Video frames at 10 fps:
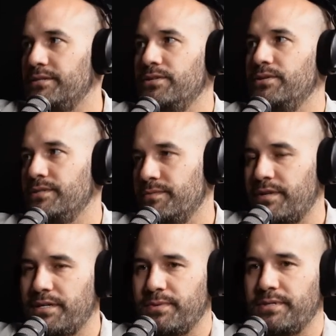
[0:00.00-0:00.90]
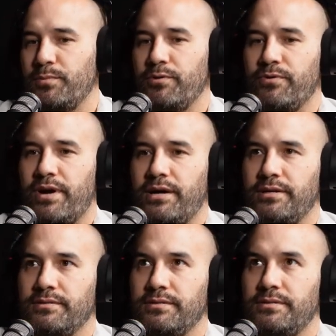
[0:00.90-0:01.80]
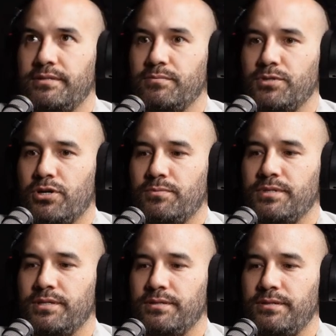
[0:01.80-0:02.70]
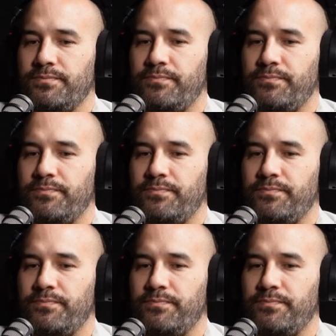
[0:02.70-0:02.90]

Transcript: to do and some things we had to move around and some jobs and